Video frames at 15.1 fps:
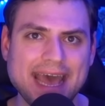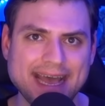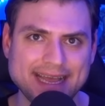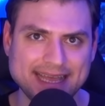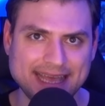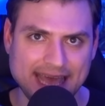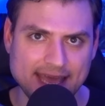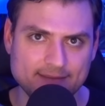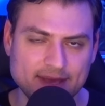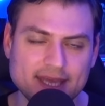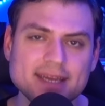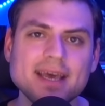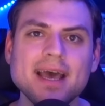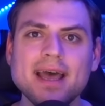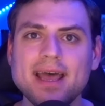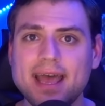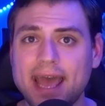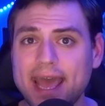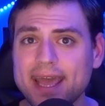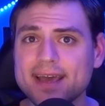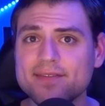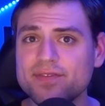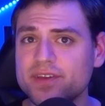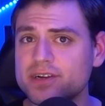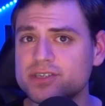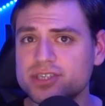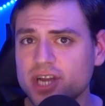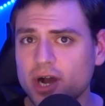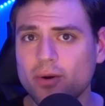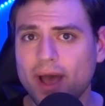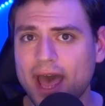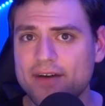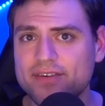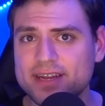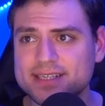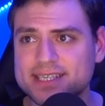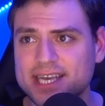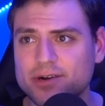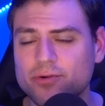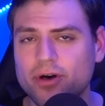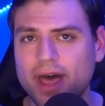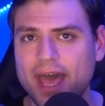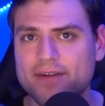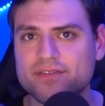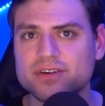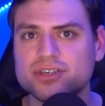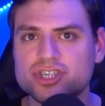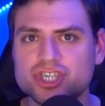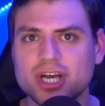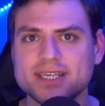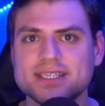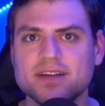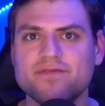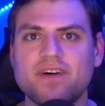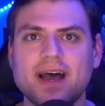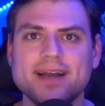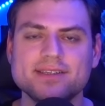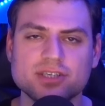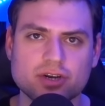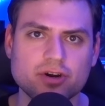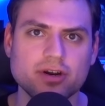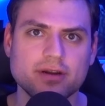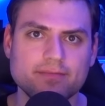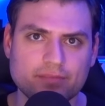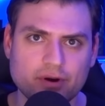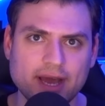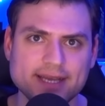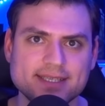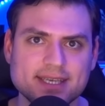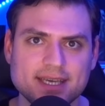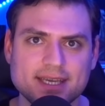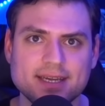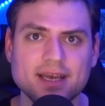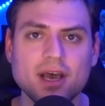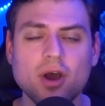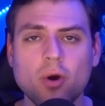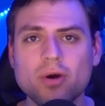at gaming, and there's no evidence it will ever justify its current pricing